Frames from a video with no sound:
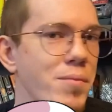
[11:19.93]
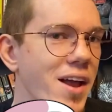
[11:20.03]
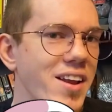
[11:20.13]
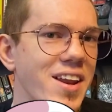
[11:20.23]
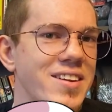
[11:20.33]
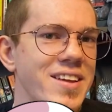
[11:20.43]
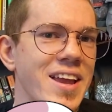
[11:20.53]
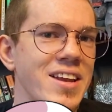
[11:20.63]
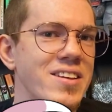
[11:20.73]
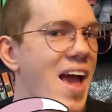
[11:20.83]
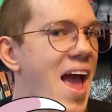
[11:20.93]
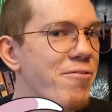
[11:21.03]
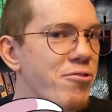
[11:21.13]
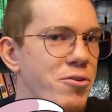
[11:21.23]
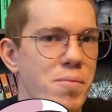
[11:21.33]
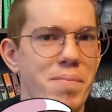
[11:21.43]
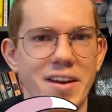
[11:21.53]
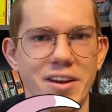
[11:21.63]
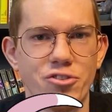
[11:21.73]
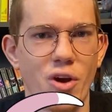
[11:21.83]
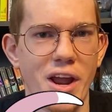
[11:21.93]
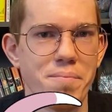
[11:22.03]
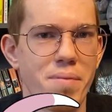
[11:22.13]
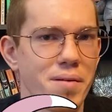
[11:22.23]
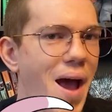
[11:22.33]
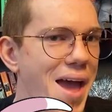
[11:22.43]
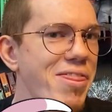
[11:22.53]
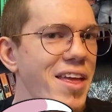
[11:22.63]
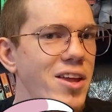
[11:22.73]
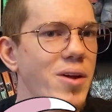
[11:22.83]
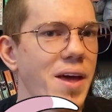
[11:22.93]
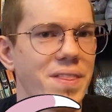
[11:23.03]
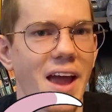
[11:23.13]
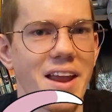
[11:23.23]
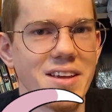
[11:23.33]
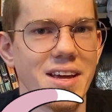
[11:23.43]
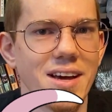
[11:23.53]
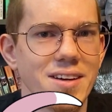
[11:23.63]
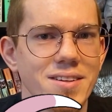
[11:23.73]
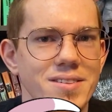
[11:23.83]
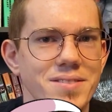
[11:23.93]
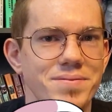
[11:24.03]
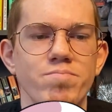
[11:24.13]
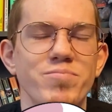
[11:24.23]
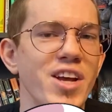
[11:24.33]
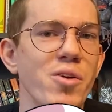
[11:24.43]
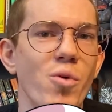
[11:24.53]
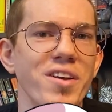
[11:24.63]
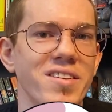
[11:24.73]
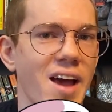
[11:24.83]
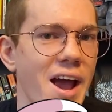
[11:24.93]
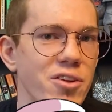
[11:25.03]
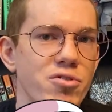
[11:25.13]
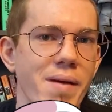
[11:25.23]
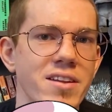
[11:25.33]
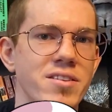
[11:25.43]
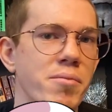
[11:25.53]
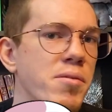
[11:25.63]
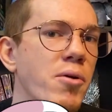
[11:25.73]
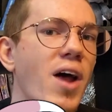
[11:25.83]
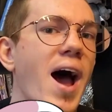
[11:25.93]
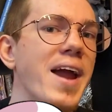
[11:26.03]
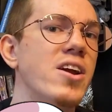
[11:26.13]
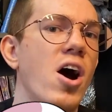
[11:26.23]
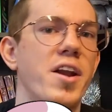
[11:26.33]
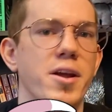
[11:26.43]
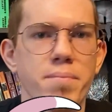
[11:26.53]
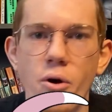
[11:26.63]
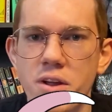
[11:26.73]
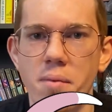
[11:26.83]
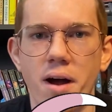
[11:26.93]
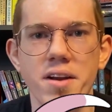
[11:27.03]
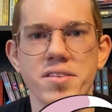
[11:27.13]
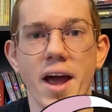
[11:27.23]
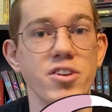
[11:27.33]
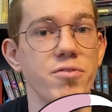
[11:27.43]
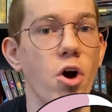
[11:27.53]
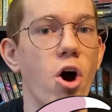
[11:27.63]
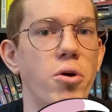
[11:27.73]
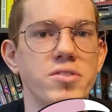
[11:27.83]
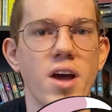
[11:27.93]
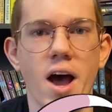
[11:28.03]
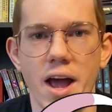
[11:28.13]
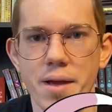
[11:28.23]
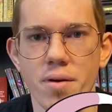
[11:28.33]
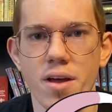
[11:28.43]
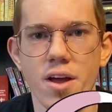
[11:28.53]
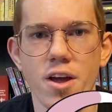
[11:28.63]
I'm not gonna dig into every repeated trait, but I think you get the idea. Gen 1 designs remain some of the most iconic Pokemon designs of all time,